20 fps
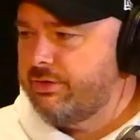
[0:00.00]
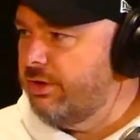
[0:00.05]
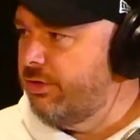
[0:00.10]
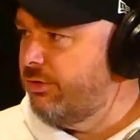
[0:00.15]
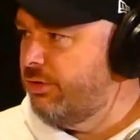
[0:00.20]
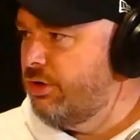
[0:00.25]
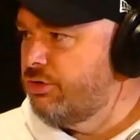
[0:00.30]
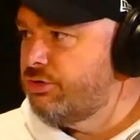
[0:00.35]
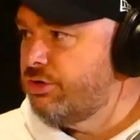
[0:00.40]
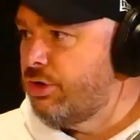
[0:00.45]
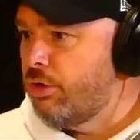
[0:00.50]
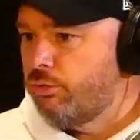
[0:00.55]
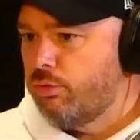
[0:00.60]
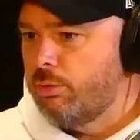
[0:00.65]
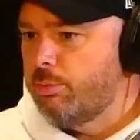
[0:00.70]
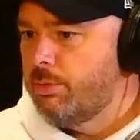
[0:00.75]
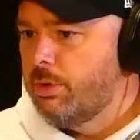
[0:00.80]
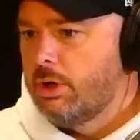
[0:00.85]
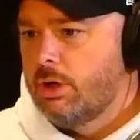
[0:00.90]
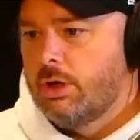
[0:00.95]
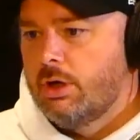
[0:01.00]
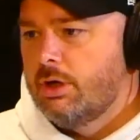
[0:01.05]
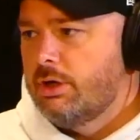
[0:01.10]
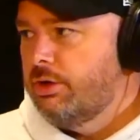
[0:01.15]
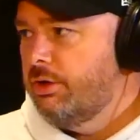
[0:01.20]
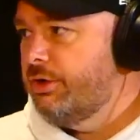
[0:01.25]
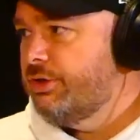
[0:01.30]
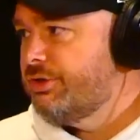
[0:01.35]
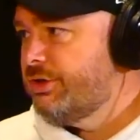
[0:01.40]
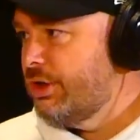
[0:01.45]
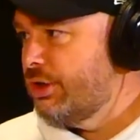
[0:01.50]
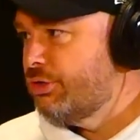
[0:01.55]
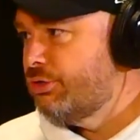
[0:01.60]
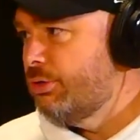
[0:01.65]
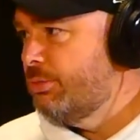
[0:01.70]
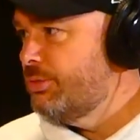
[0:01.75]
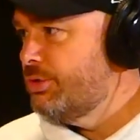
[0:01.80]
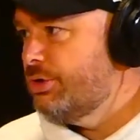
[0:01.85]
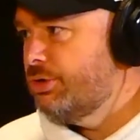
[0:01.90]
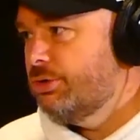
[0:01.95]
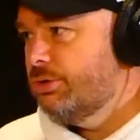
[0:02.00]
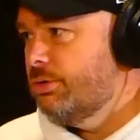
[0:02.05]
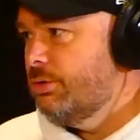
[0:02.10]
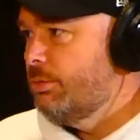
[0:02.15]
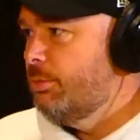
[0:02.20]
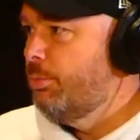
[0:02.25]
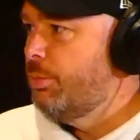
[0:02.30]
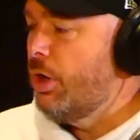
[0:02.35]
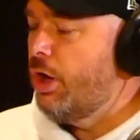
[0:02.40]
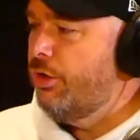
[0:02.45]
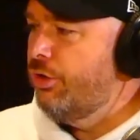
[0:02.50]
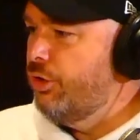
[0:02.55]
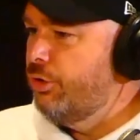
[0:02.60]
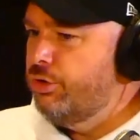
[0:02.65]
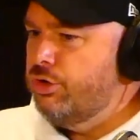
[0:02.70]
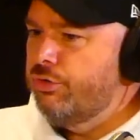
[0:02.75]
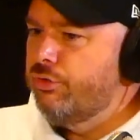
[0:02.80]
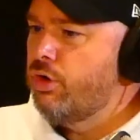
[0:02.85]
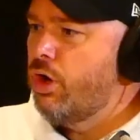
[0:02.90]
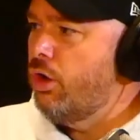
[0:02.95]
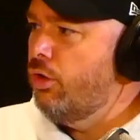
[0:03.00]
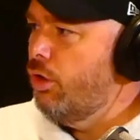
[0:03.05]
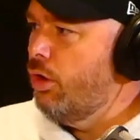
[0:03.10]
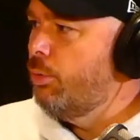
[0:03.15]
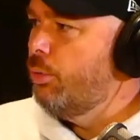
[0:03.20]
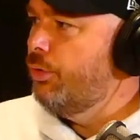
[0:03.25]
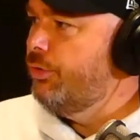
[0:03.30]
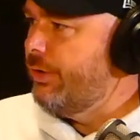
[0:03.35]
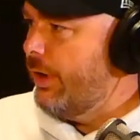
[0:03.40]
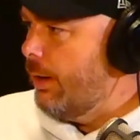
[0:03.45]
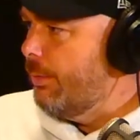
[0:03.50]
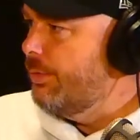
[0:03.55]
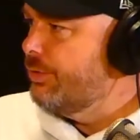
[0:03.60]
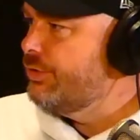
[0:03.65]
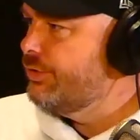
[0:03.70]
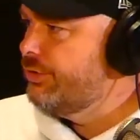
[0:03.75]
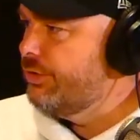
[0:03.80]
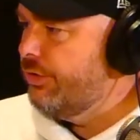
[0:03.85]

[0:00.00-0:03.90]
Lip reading: 300 a room. You get 6 rooms, but you've got a lot more damage and